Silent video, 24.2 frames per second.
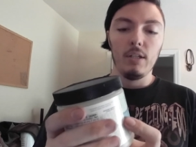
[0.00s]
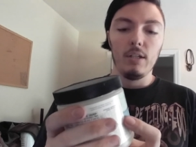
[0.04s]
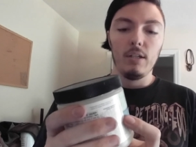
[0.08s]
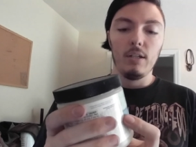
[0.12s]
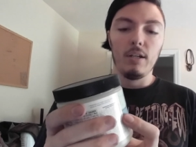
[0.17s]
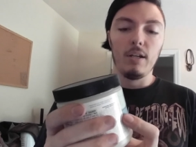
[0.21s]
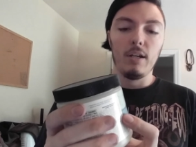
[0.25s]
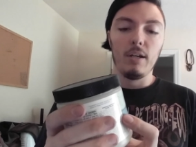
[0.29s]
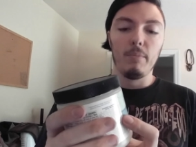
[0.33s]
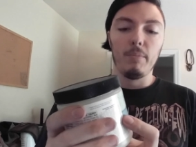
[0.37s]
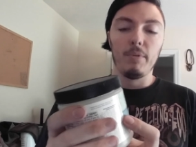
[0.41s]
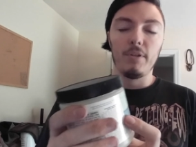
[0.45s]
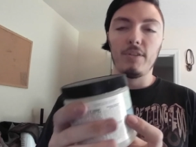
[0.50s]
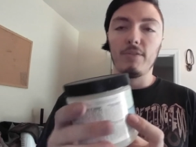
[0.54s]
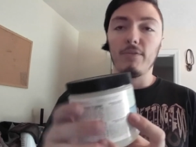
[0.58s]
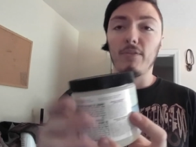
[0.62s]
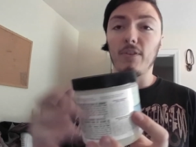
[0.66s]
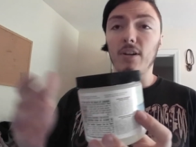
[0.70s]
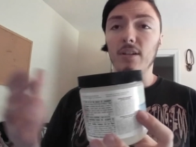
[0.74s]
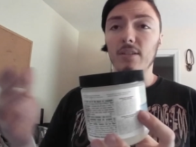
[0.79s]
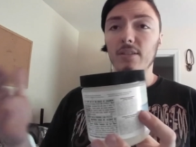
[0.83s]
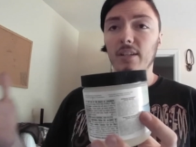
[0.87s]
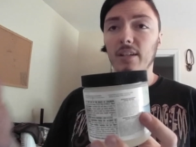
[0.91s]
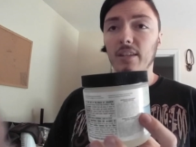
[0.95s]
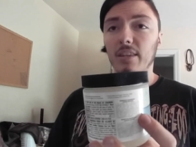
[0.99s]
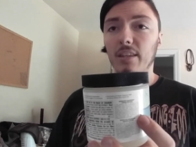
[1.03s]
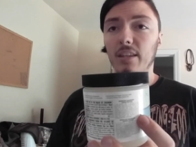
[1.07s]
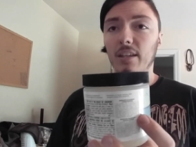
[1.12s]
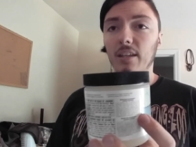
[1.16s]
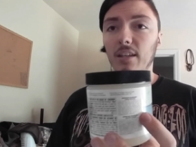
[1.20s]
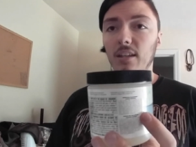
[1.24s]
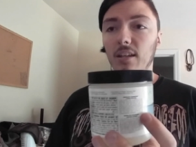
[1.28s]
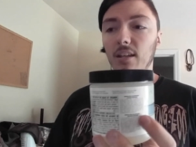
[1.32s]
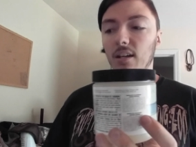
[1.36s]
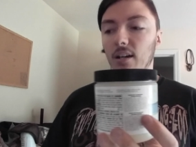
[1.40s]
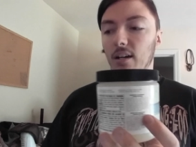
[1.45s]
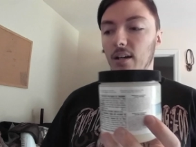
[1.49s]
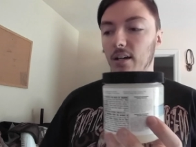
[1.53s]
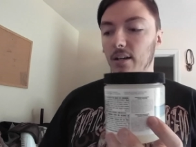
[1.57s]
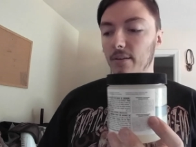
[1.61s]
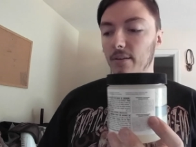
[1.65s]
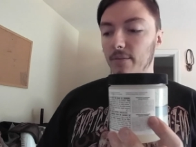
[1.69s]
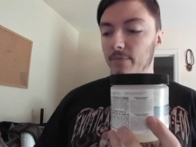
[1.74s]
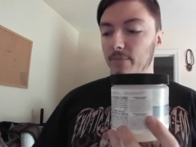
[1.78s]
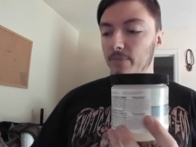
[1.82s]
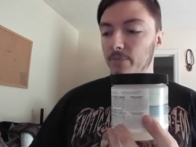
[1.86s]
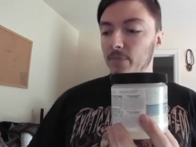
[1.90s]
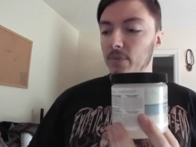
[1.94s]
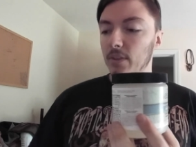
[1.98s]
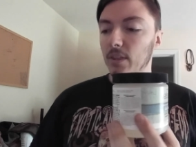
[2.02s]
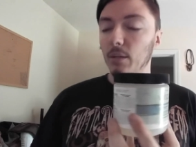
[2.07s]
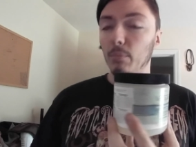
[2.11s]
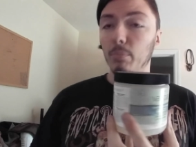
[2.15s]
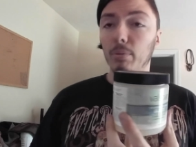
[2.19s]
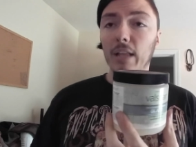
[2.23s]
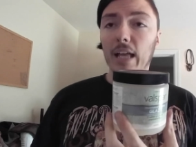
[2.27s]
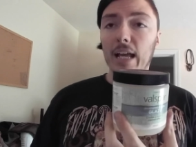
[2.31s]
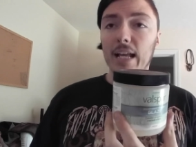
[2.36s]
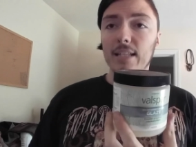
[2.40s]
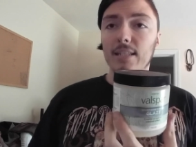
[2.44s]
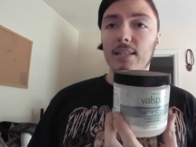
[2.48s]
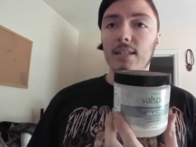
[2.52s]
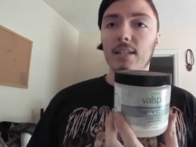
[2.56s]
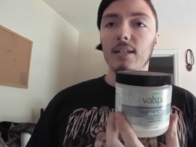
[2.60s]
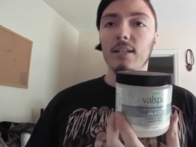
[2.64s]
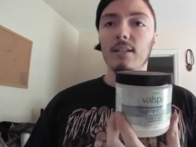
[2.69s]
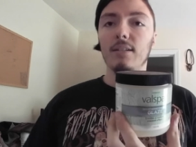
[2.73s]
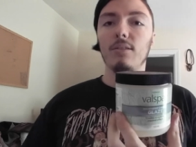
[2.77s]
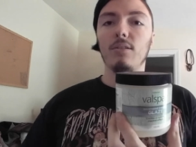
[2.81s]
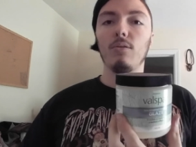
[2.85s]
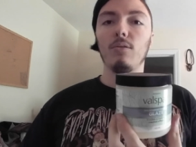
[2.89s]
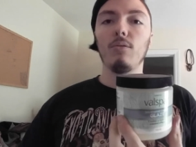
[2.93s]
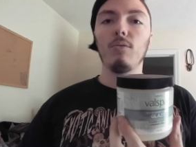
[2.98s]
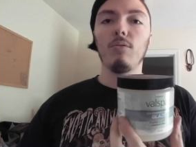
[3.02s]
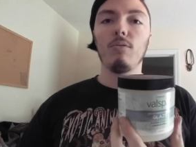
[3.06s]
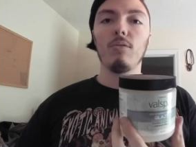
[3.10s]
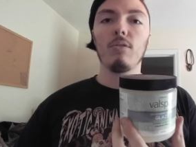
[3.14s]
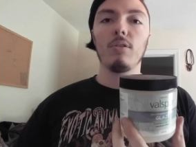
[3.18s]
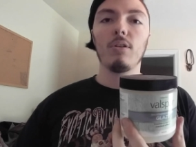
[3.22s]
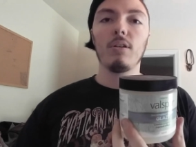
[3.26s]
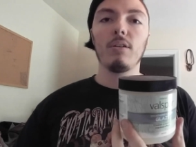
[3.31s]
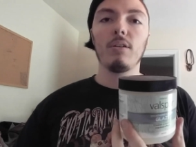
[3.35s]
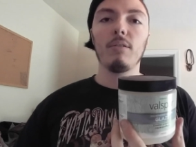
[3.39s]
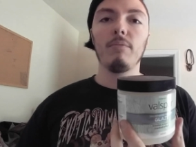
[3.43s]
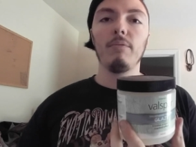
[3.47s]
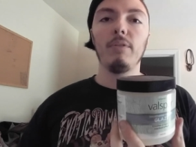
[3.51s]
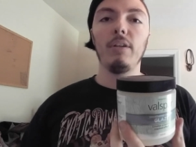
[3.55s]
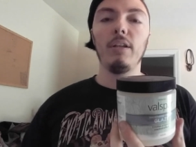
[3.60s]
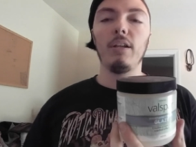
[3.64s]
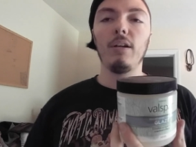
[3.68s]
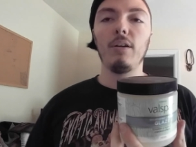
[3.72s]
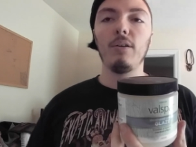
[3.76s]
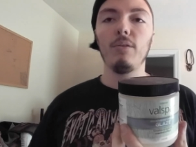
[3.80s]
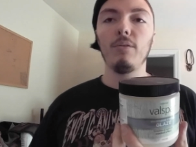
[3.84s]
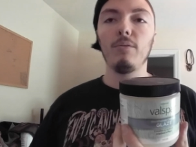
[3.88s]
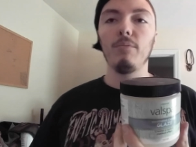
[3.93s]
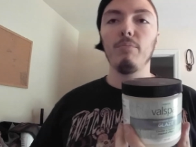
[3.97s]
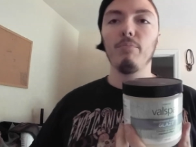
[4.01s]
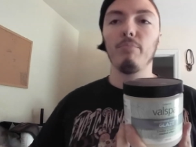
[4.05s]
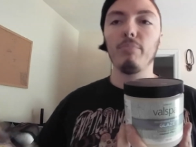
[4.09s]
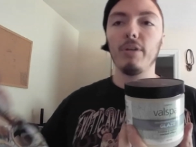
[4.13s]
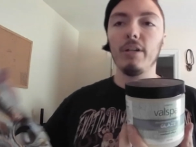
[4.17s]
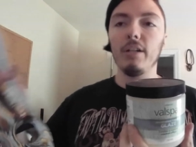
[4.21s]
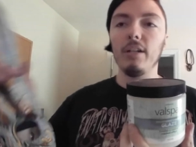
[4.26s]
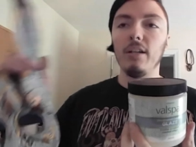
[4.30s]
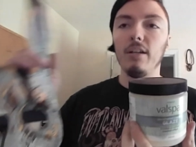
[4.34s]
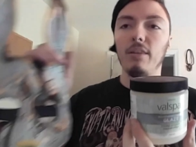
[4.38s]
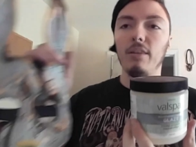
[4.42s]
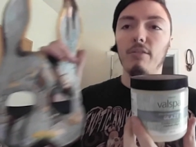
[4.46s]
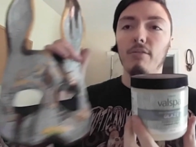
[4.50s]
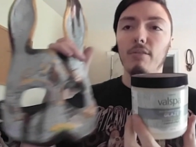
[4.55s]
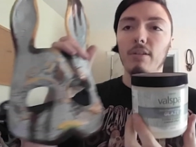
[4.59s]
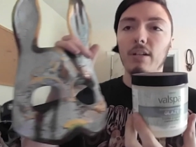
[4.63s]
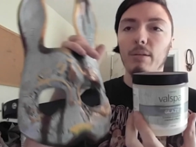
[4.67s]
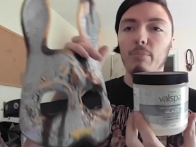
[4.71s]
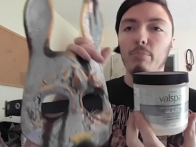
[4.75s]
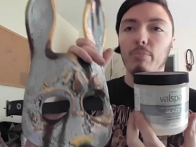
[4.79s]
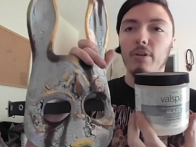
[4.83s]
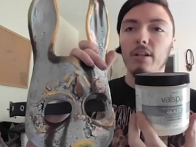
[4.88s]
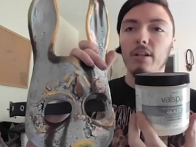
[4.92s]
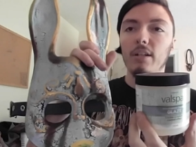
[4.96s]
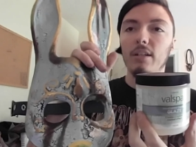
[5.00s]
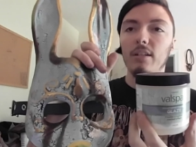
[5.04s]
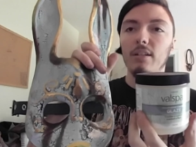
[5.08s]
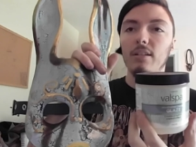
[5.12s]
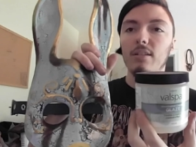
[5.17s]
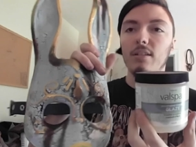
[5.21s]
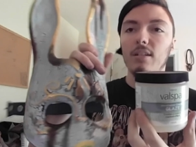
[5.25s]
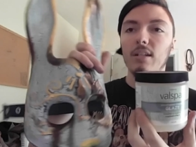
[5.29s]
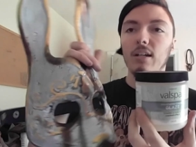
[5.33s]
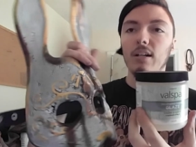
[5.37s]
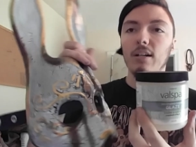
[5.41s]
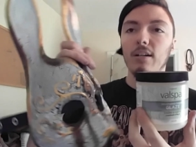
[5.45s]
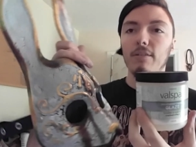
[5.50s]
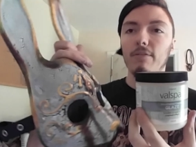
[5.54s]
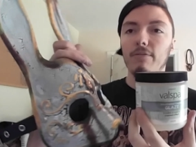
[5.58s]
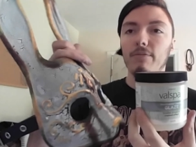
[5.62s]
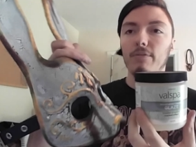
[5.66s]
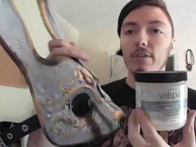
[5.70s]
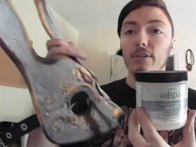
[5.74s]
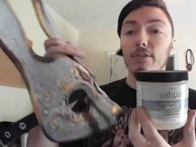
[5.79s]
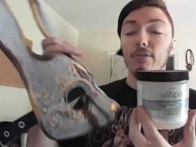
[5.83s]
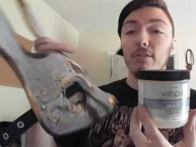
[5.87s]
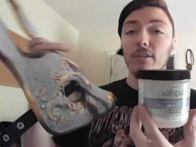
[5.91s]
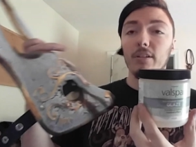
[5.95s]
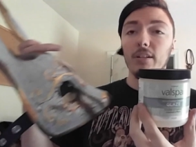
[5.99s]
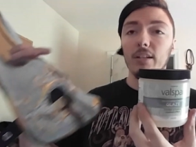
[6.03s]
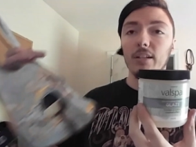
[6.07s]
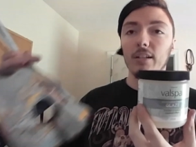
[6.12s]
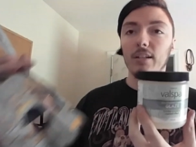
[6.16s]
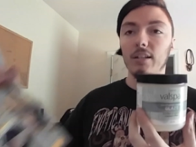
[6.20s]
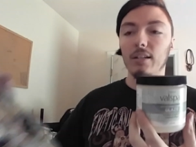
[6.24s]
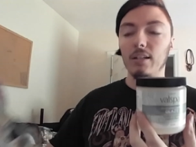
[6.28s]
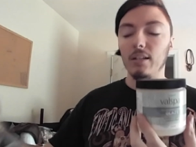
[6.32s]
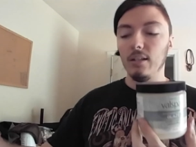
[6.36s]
But as far as the plastics or 3D printed stuff, acrylic,